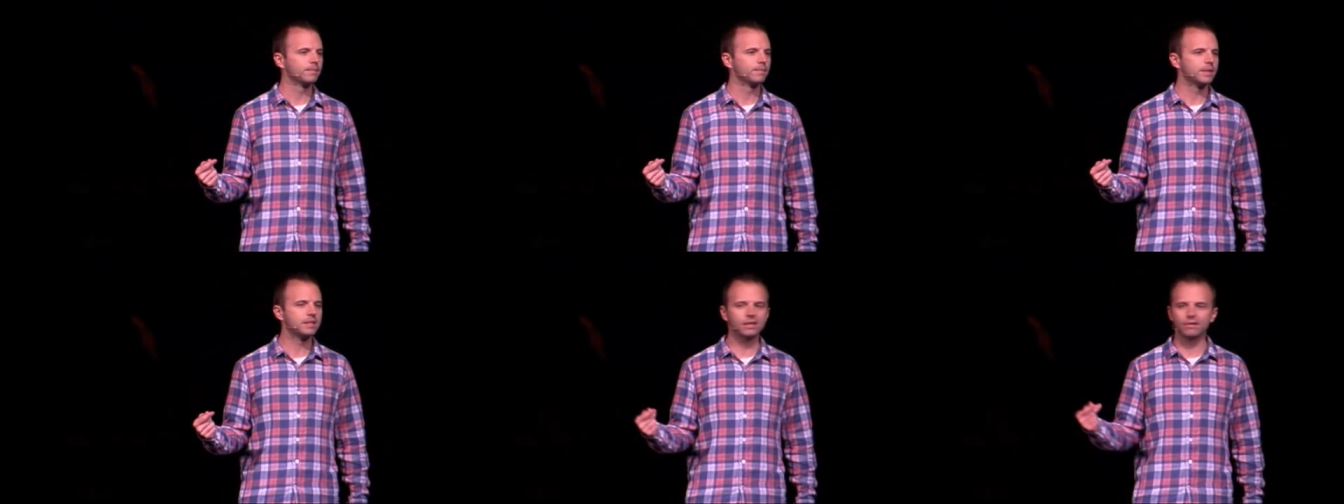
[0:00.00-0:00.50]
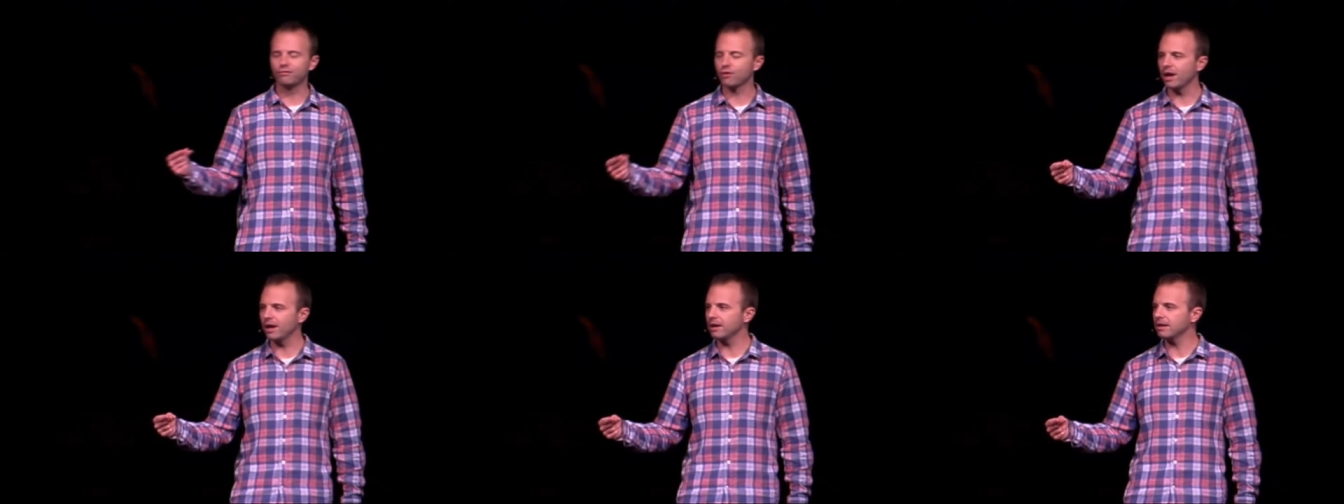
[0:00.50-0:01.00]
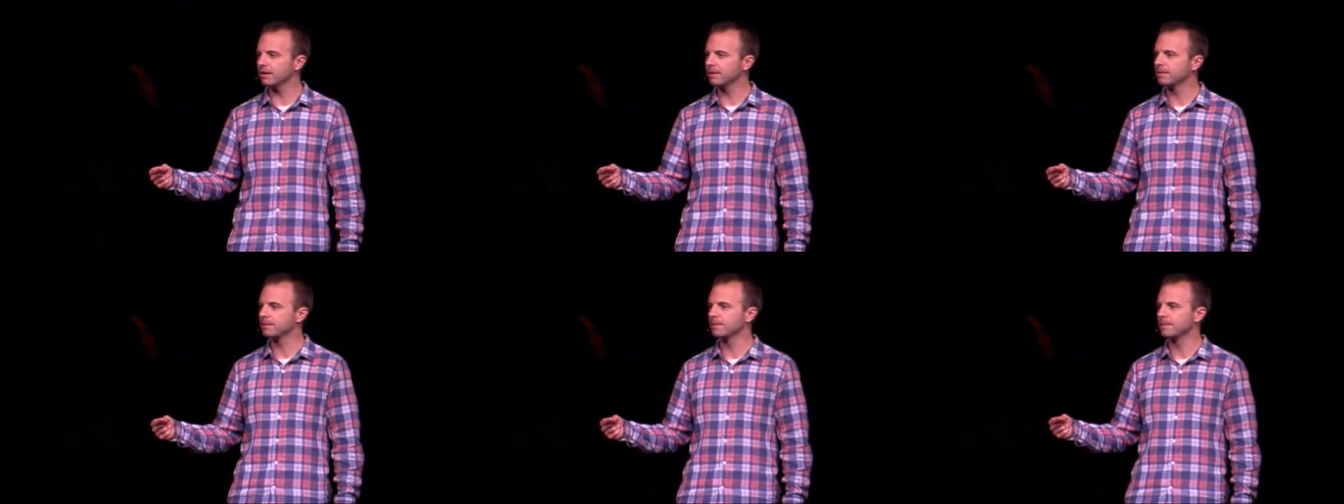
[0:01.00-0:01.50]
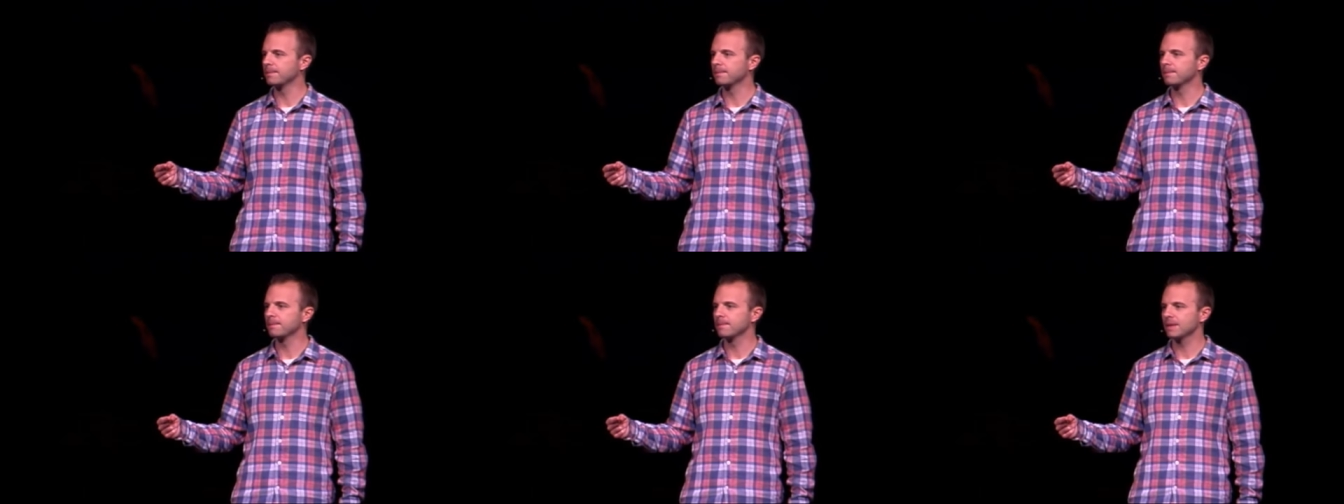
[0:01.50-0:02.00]
Is it a friend?
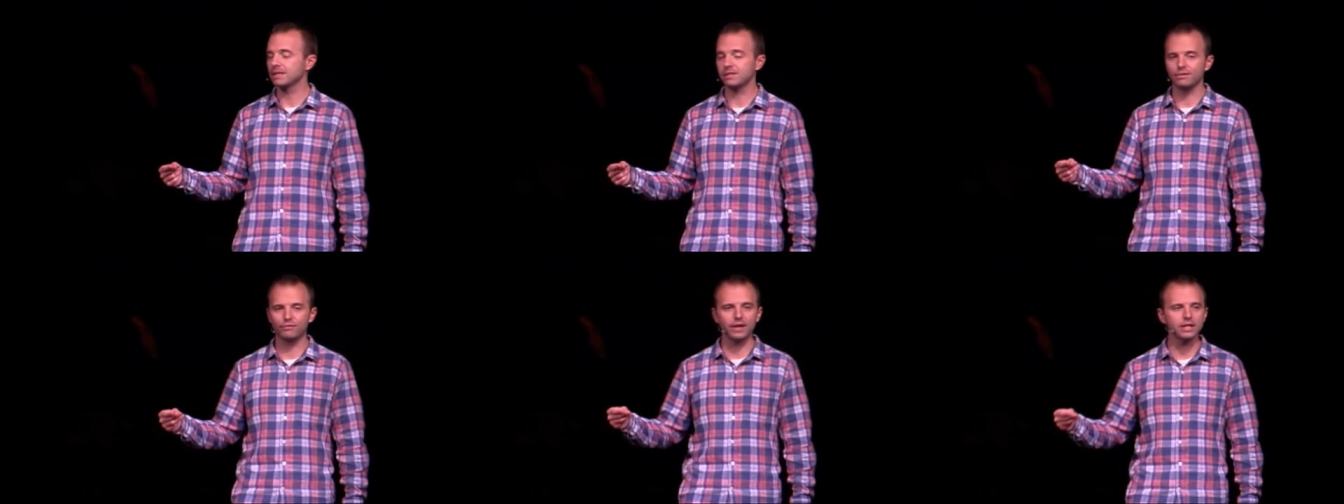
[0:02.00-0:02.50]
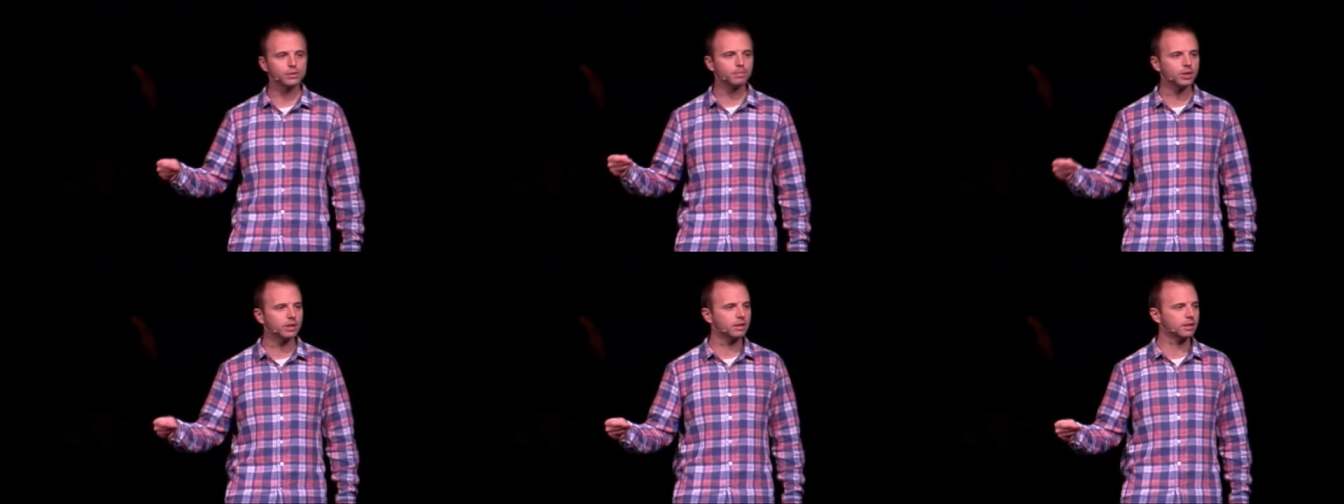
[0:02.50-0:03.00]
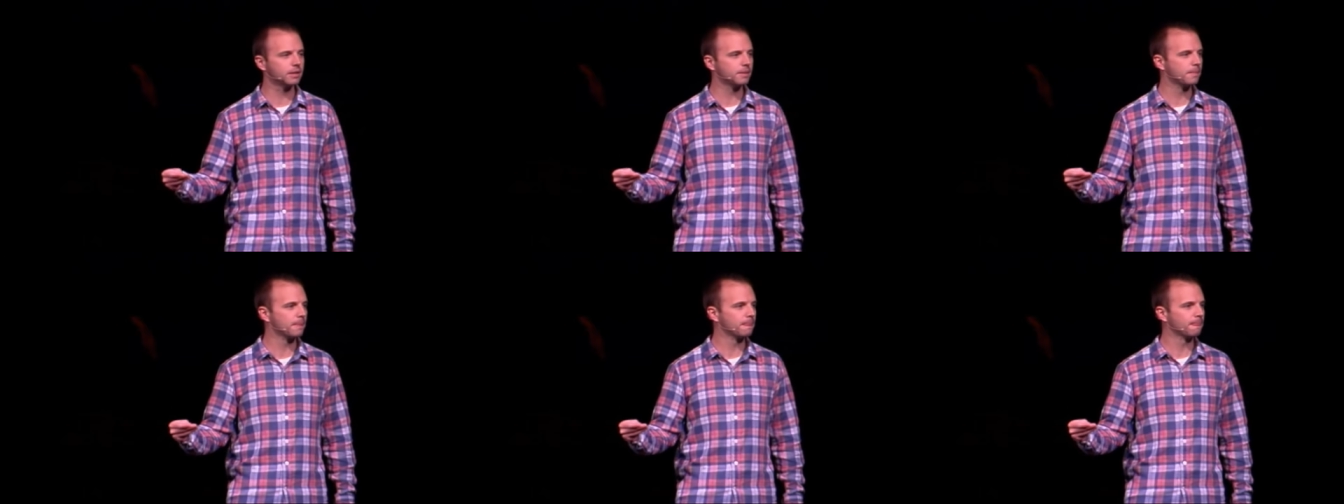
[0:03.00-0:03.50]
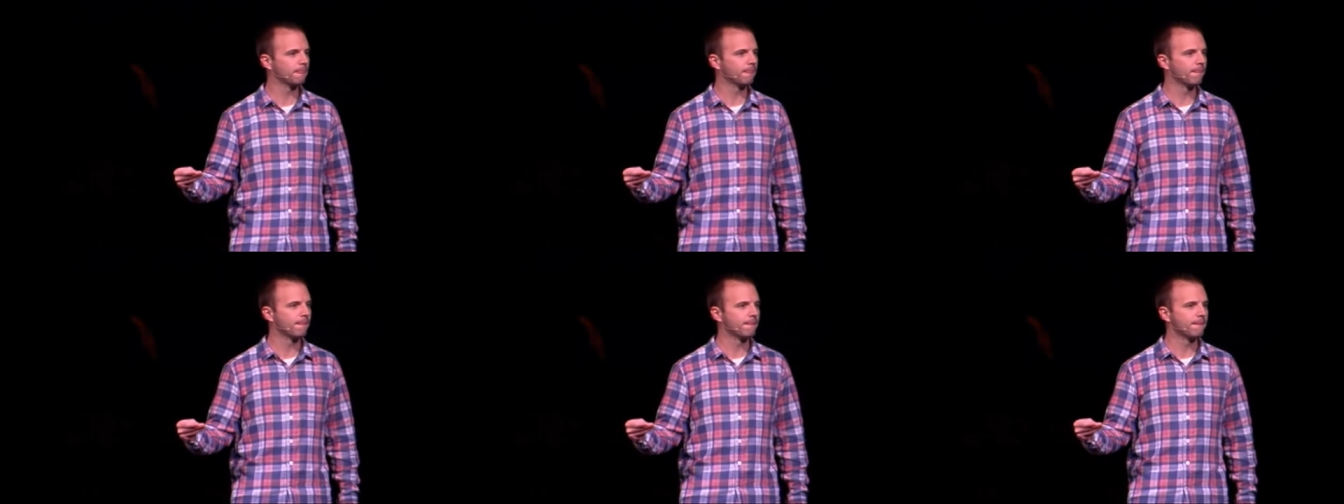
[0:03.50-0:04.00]
Is it Facebook?
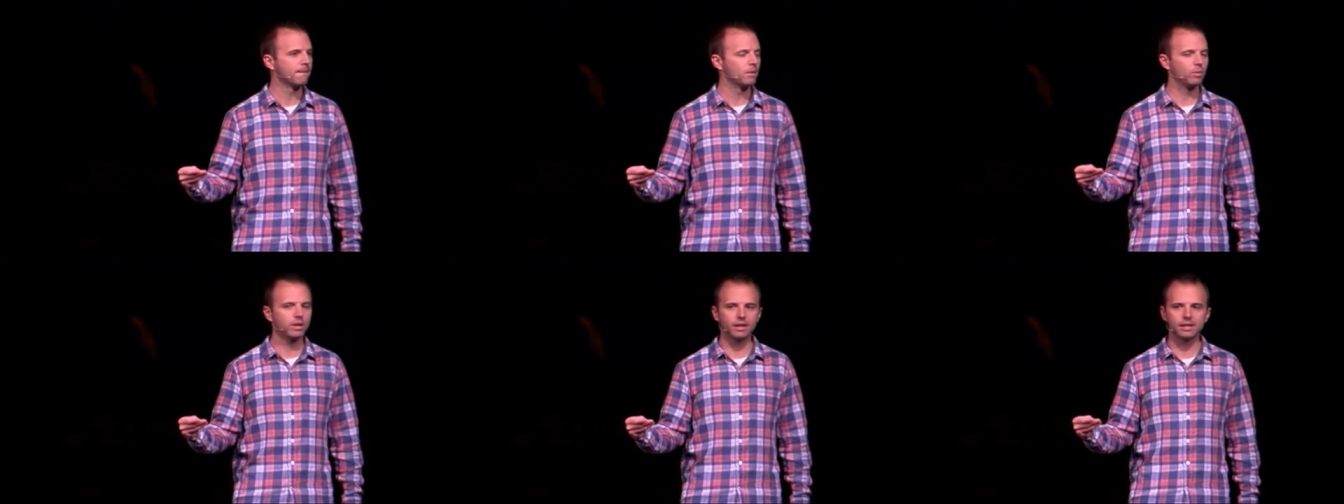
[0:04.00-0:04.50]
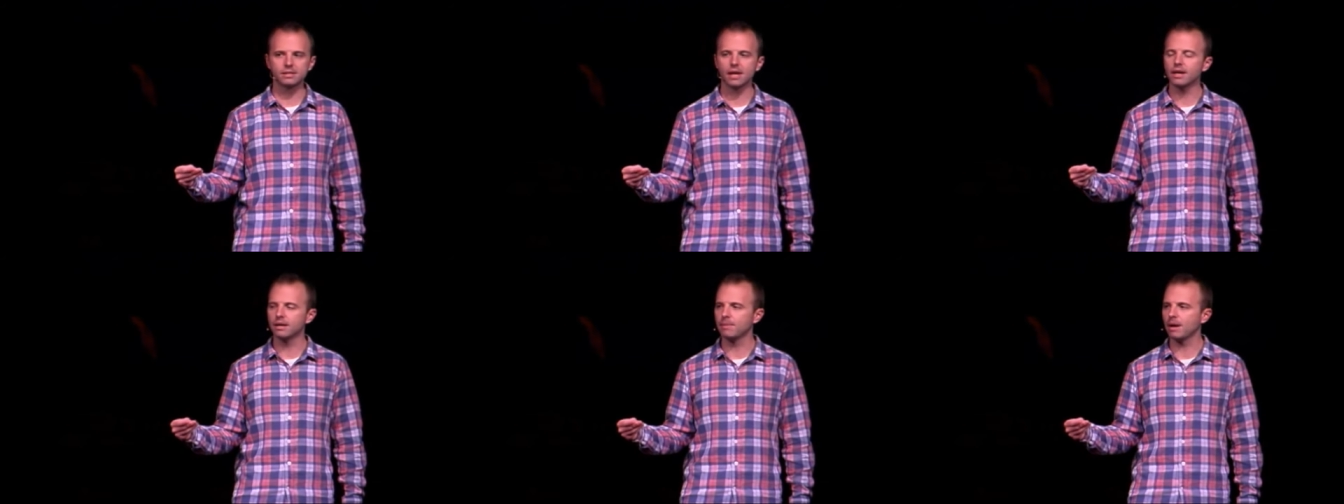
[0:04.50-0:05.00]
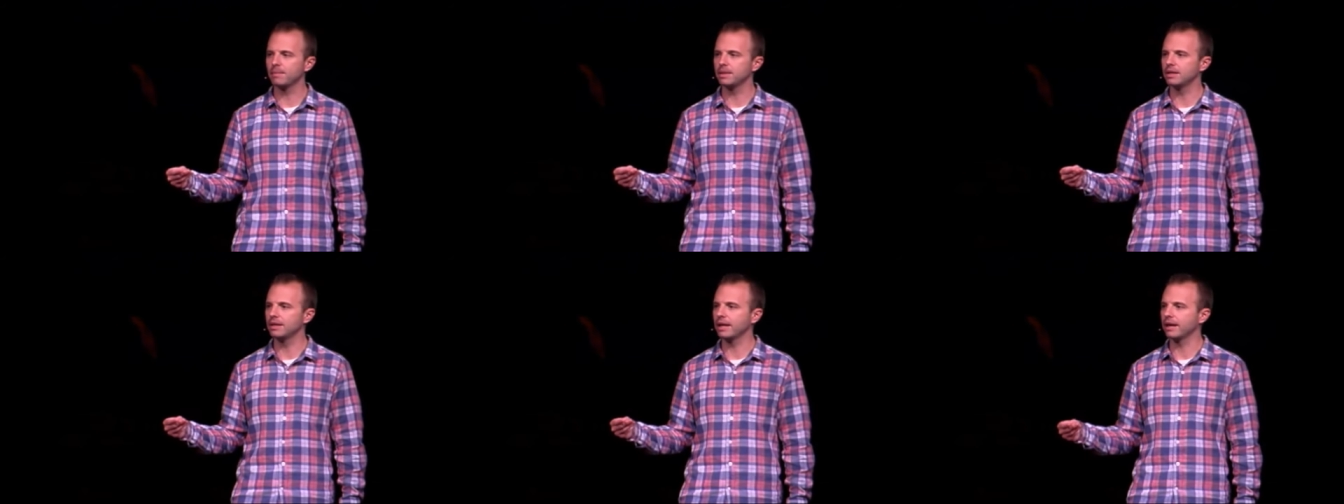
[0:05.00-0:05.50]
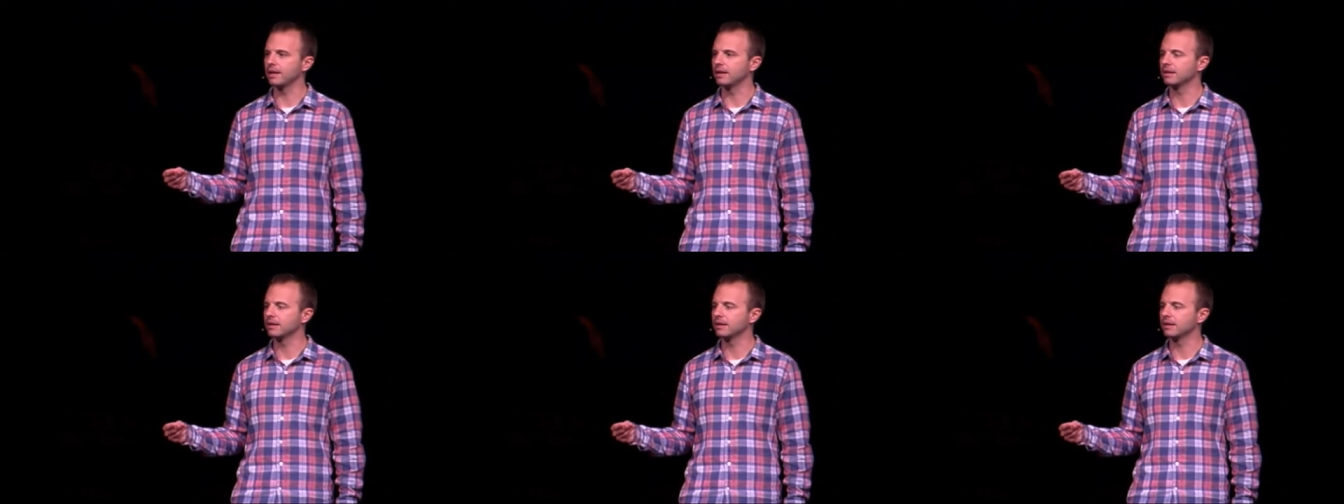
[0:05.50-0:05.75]
What are they saying about me today?